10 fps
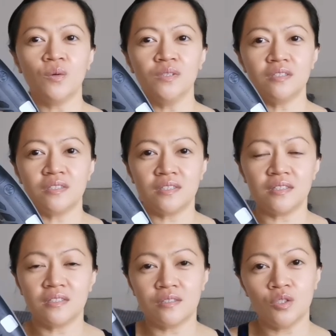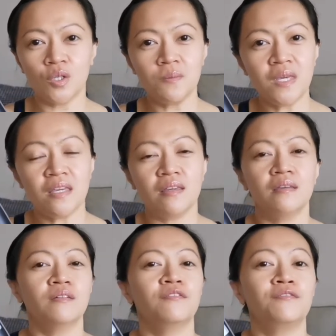only took
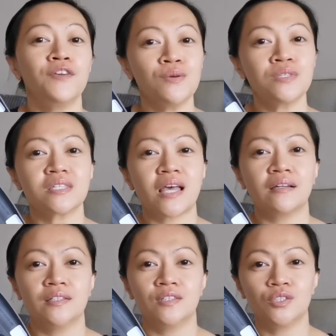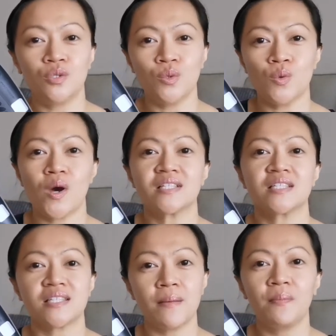me a few seconds to
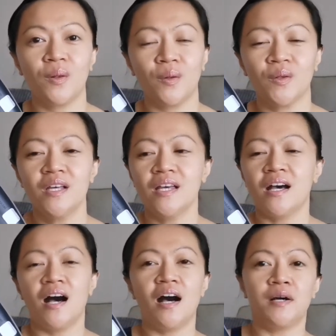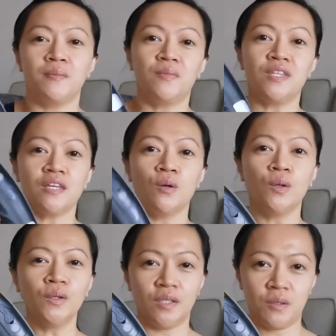assemble the
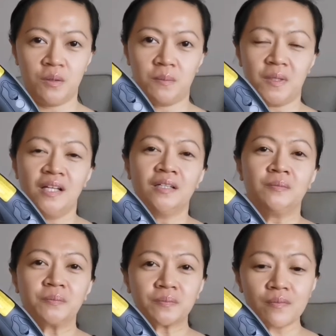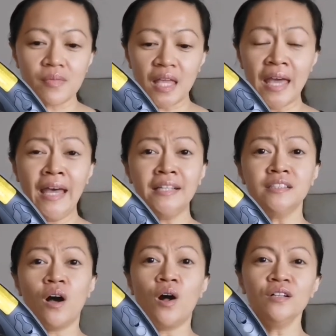hula hoop.
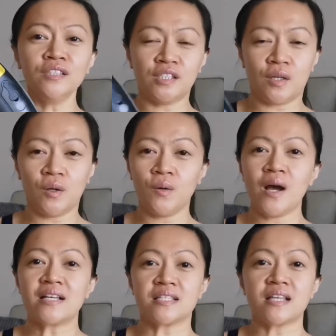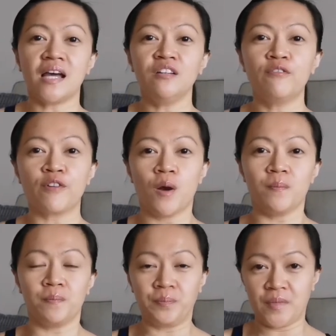And also, aside
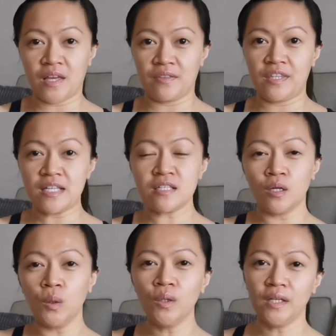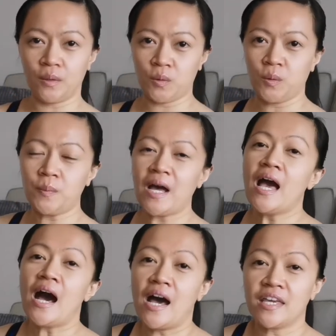from this hula hoop,
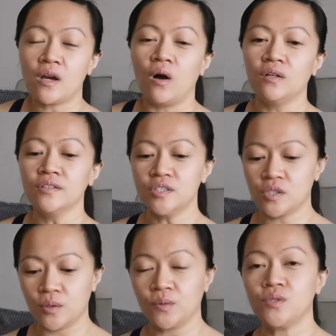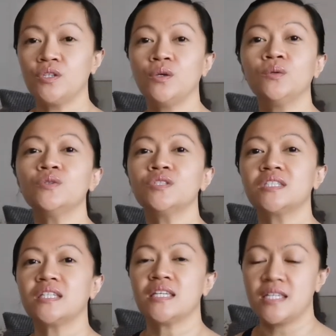I also use
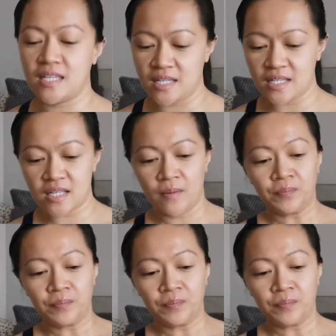these